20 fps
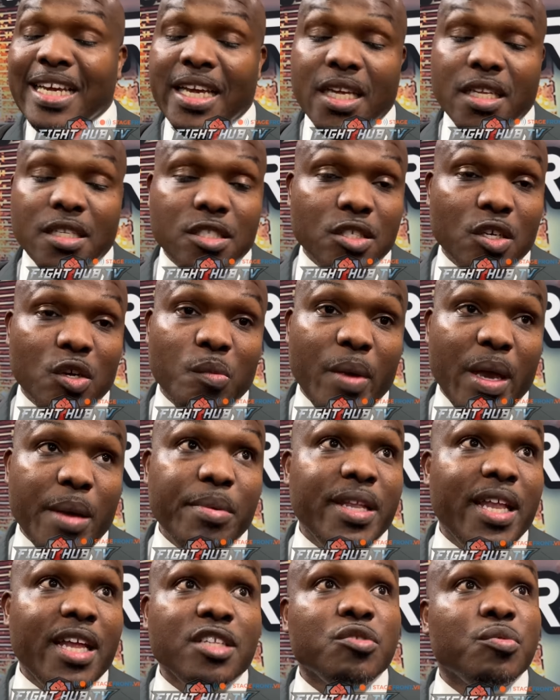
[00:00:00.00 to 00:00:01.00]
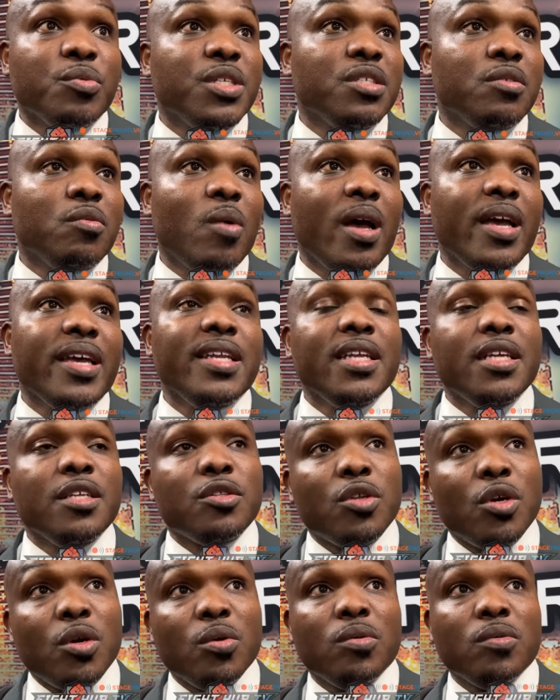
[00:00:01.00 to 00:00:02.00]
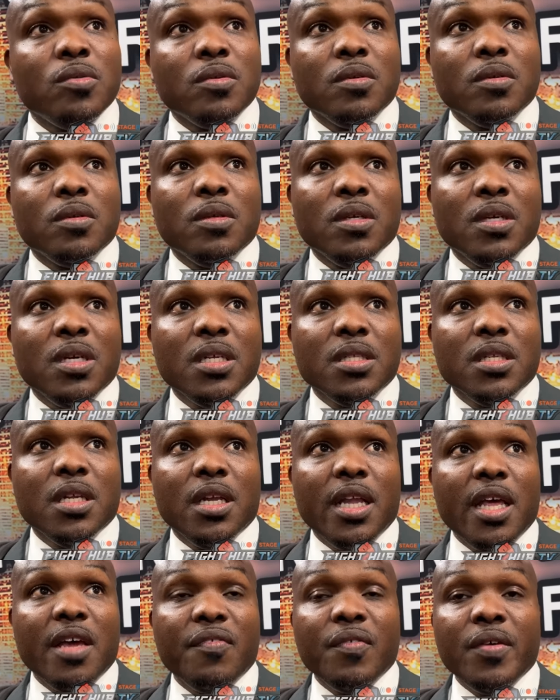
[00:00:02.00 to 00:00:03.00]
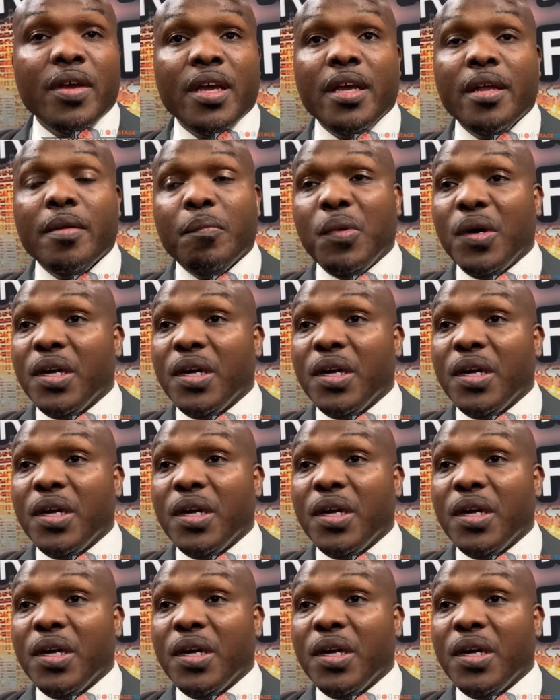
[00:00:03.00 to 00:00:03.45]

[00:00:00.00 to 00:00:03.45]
And so maybe that's the reason why he didn't throw the left hand.